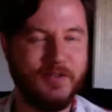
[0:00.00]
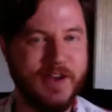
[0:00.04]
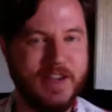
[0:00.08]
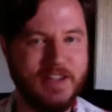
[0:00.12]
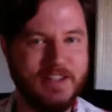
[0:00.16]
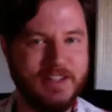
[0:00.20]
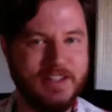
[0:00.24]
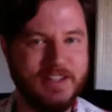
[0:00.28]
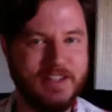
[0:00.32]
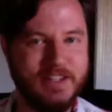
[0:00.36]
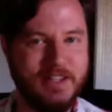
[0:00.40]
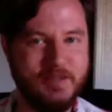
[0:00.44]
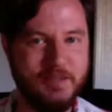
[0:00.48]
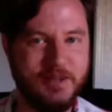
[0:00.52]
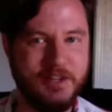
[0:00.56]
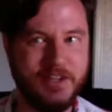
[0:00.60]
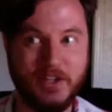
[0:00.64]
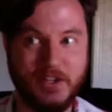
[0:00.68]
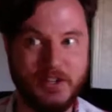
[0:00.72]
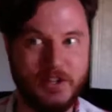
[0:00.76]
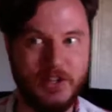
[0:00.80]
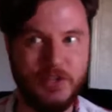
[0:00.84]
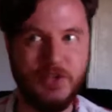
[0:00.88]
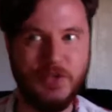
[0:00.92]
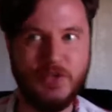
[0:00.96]
fight scene, but
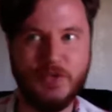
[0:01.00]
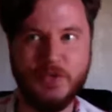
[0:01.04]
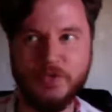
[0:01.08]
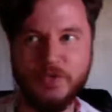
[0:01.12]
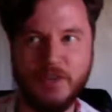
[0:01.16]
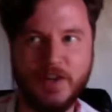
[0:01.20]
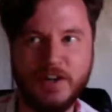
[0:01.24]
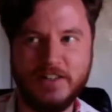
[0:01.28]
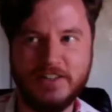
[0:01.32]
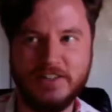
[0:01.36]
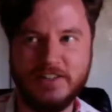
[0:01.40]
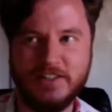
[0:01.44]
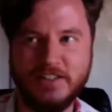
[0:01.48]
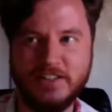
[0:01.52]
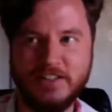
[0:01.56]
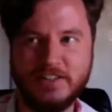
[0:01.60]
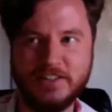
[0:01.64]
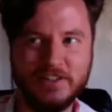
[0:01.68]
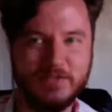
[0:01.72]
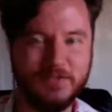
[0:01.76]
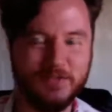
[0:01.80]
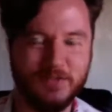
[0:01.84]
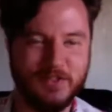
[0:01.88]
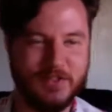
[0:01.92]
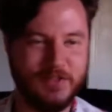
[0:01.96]
like two fight scenes
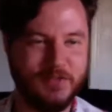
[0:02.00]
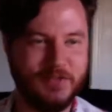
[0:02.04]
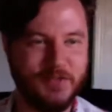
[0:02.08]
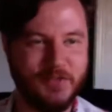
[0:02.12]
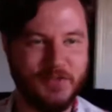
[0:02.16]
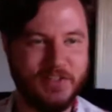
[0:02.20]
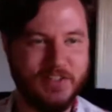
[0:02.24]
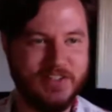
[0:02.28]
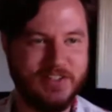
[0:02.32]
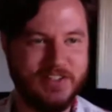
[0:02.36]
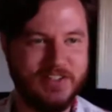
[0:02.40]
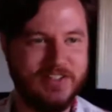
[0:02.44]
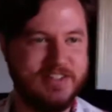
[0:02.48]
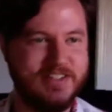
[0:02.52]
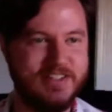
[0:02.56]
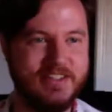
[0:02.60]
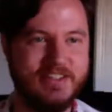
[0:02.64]
and for different reasons.